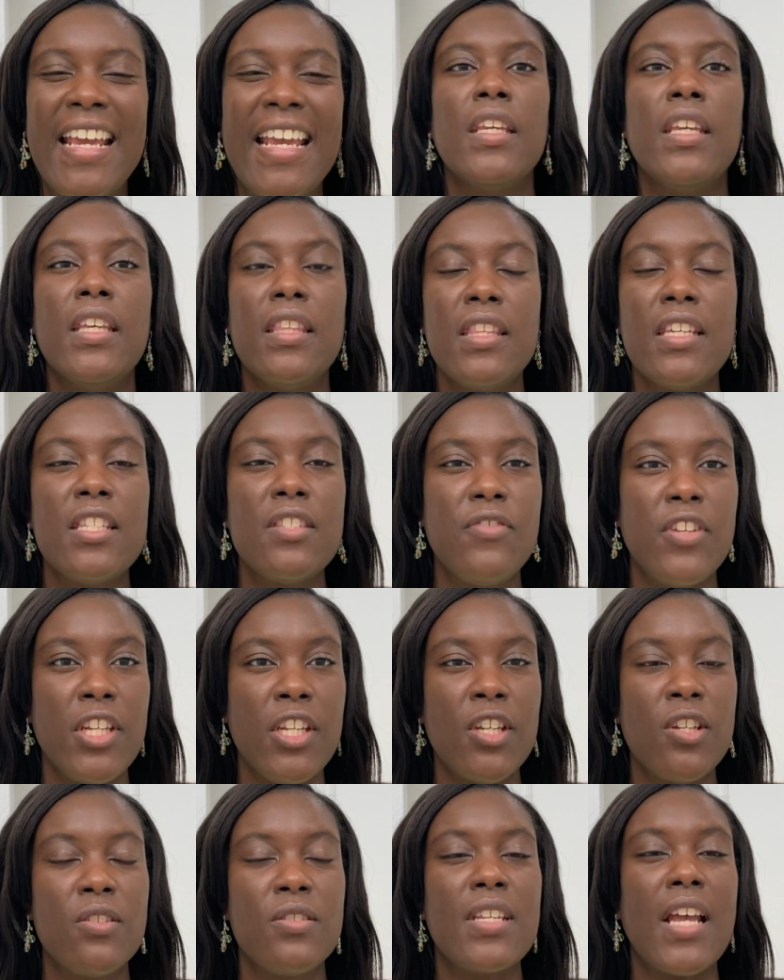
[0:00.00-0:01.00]
In these
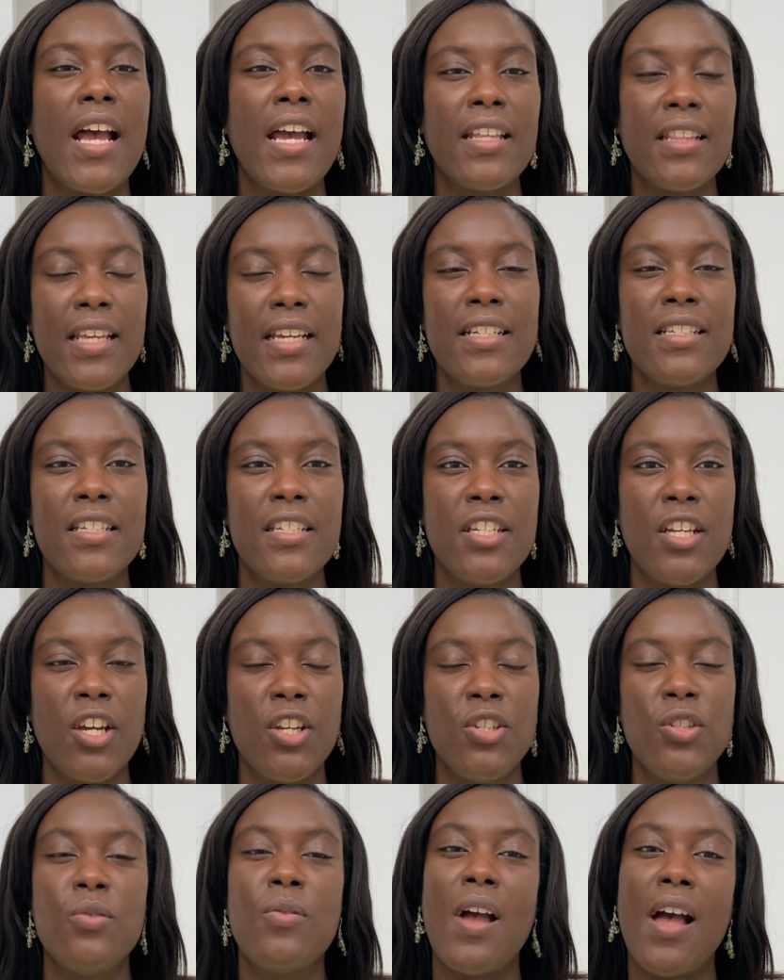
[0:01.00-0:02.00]
videos, I like to tell
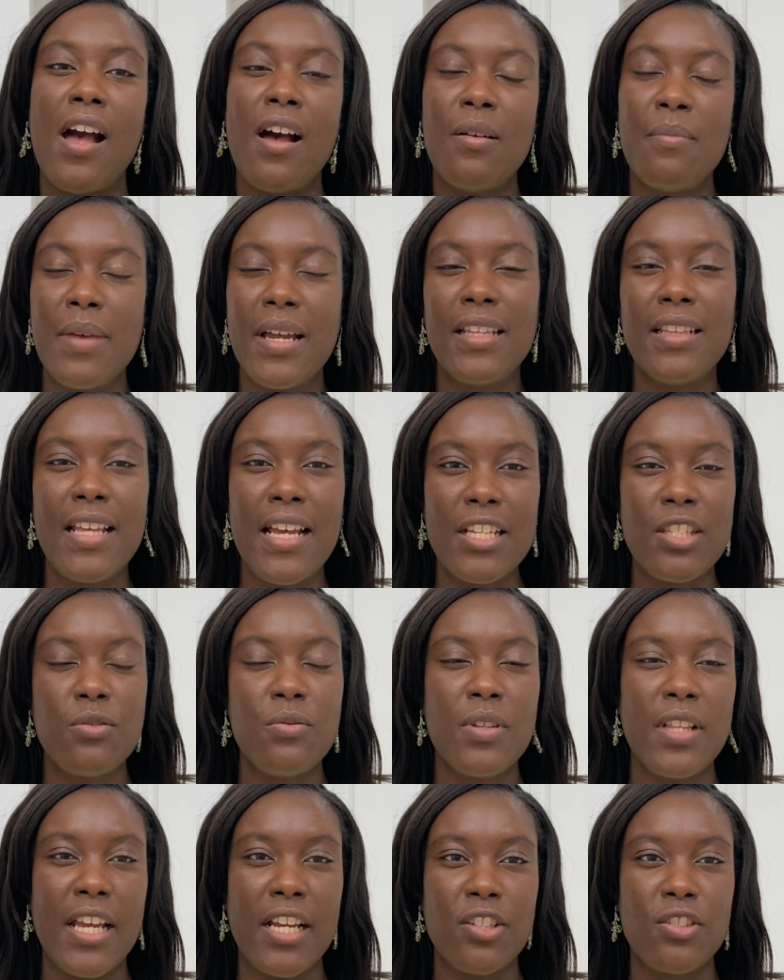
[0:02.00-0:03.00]
you how my last
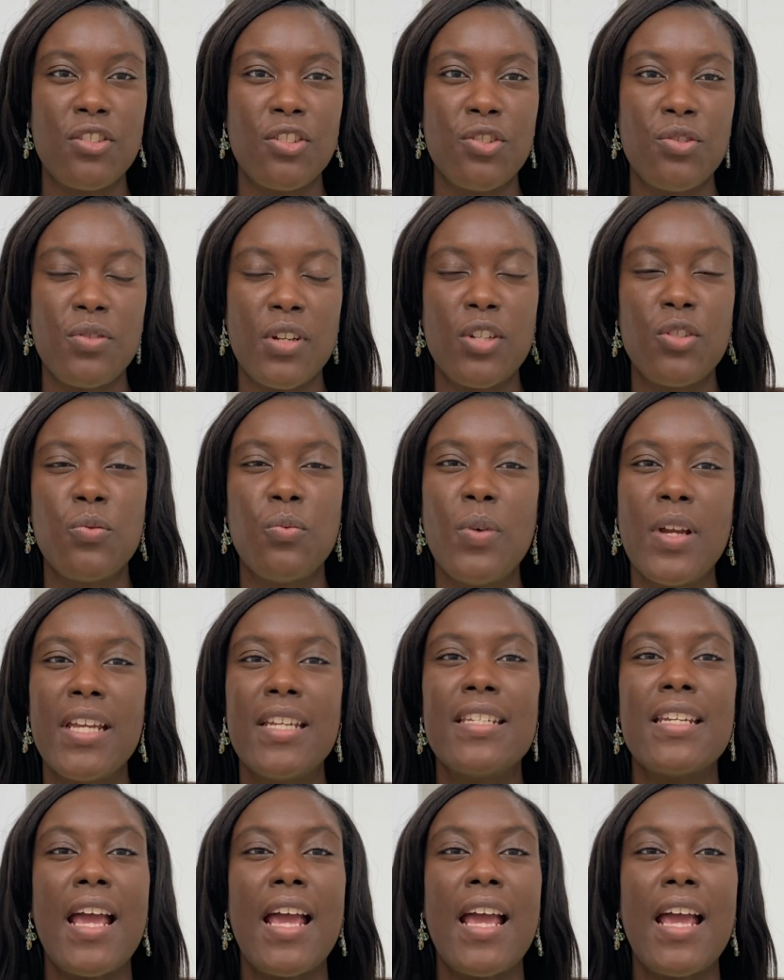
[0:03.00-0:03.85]
relaxer stretch went,